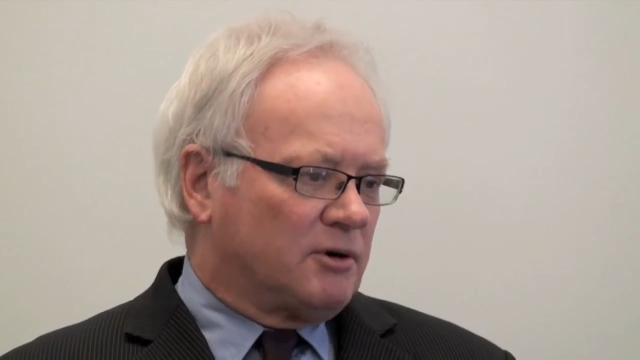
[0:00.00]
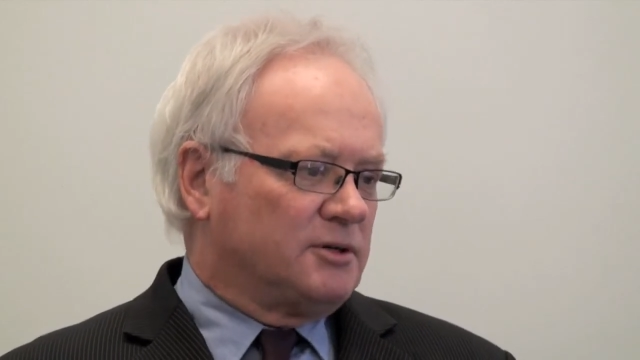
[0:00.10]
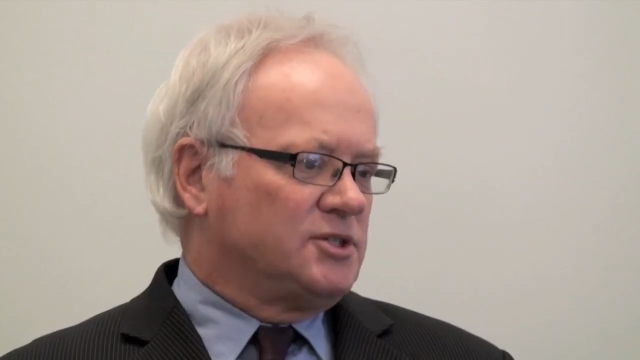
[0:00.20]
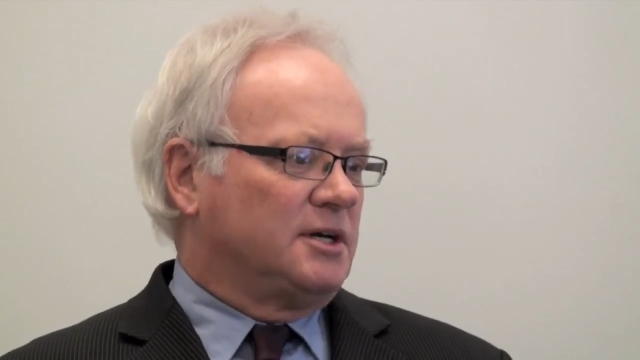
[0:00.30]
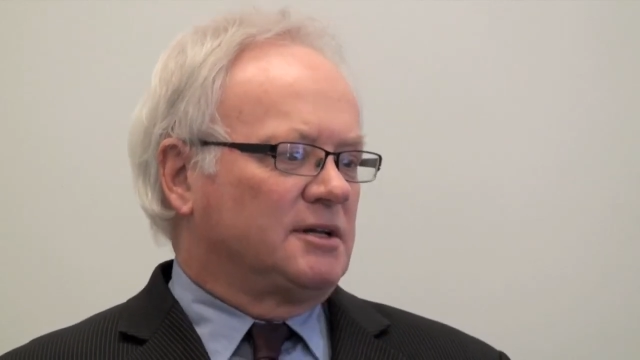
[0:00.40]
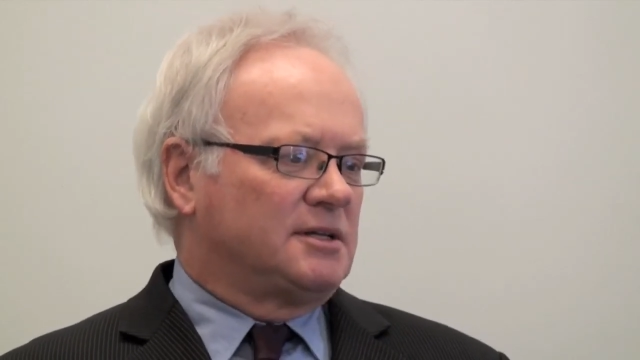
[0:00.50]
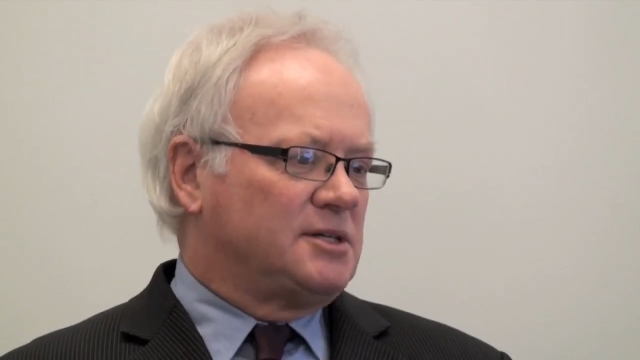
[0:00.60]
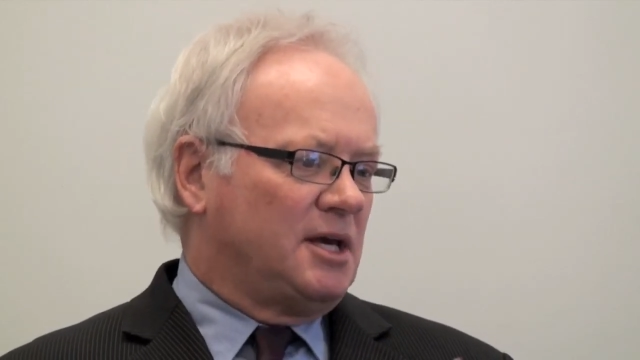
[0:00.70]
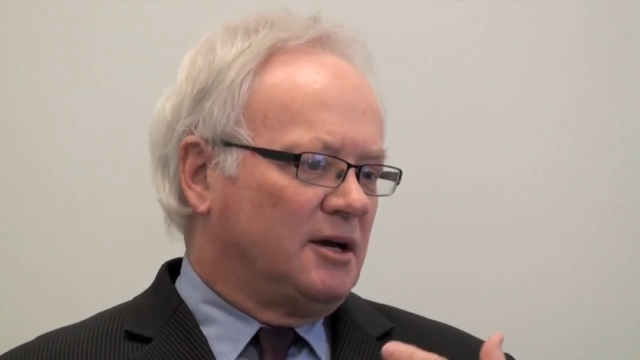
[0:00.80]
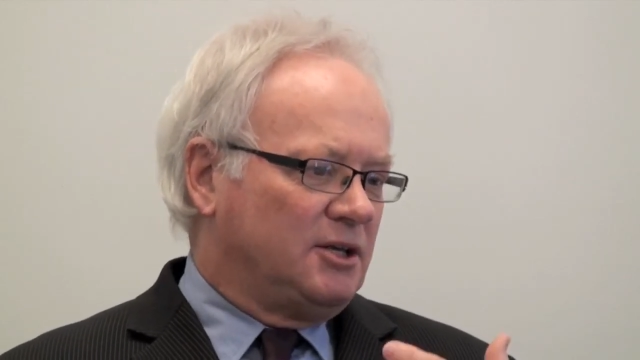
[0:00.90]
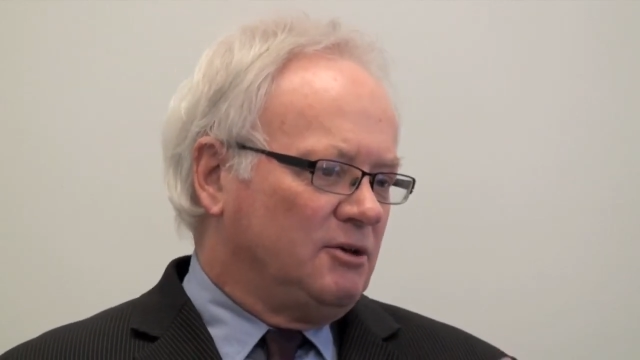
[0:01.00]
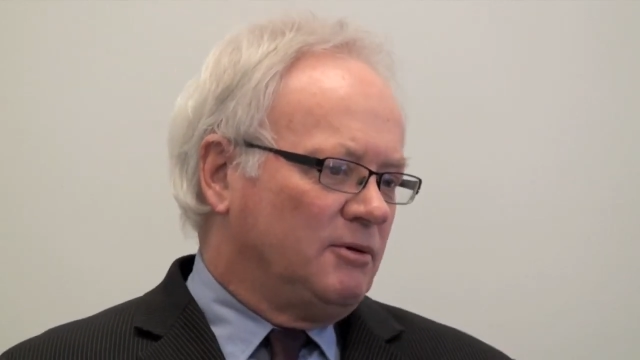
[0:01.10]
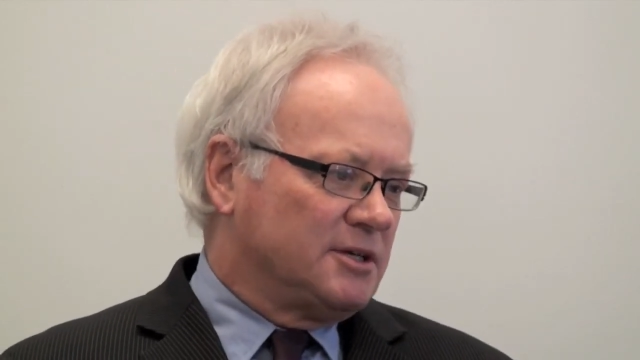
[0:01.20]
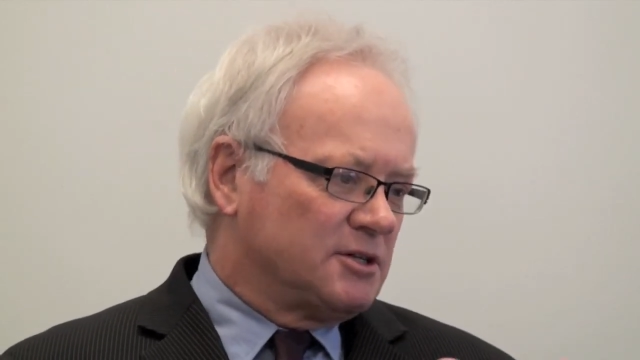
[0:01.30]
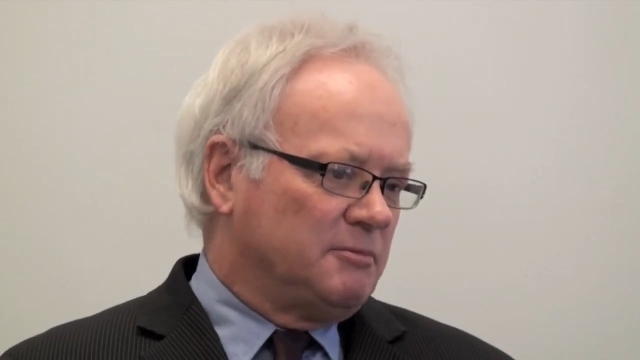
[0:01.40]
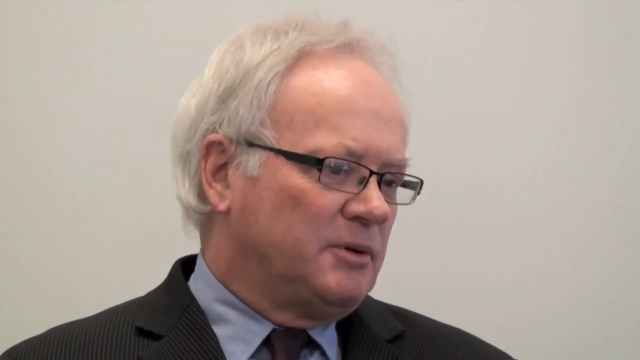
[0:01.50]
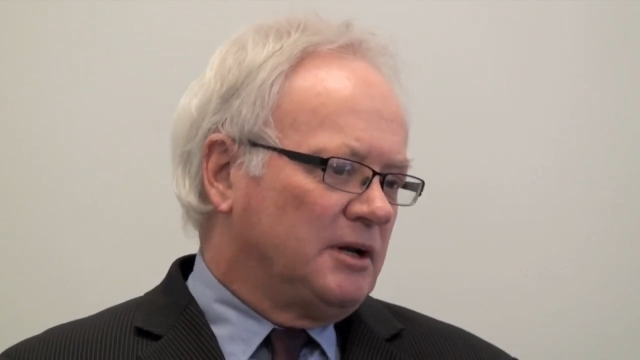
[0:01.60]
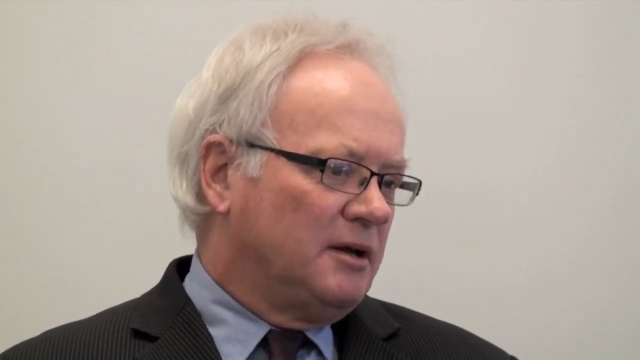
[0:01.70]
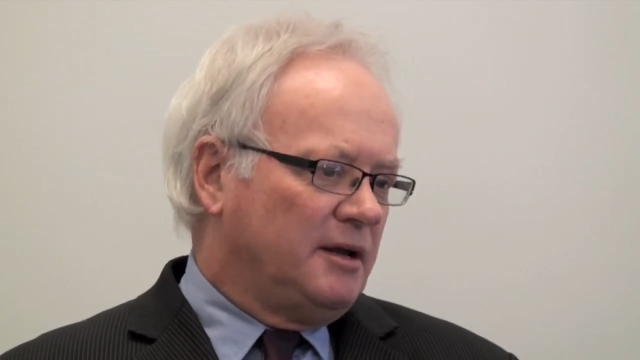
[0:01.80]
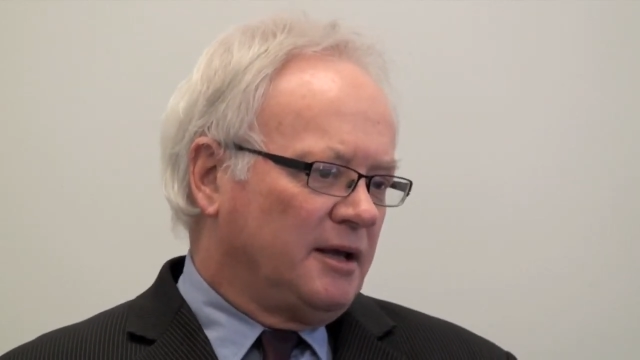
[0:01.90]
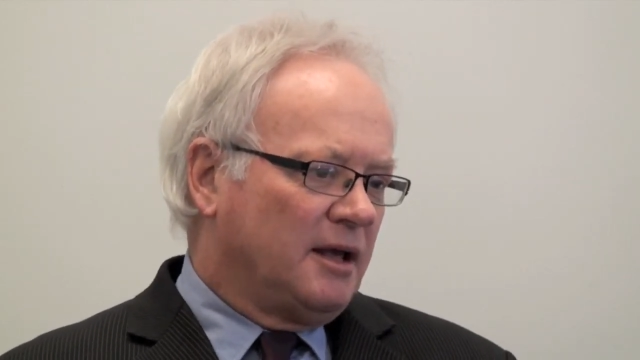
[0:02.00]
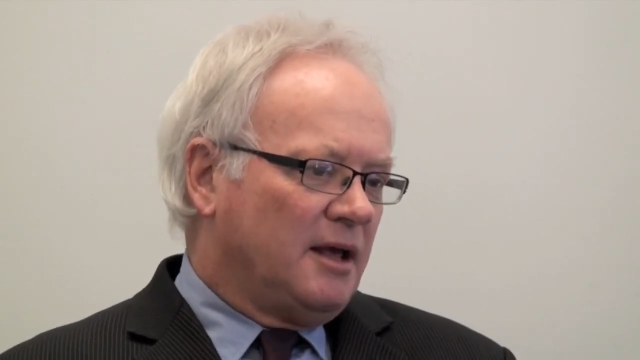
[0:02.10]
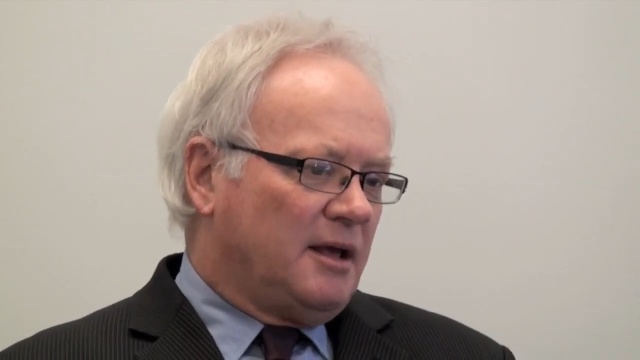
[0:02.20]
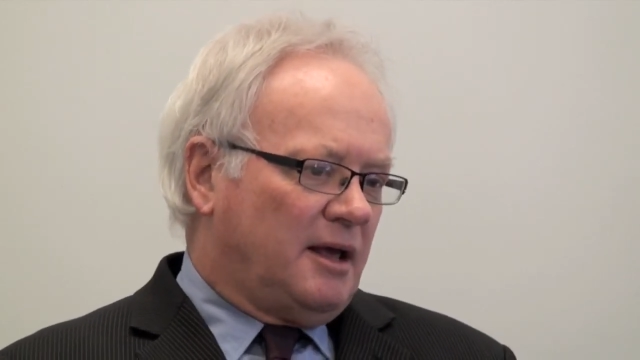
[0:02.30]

Project. TRU has open learning.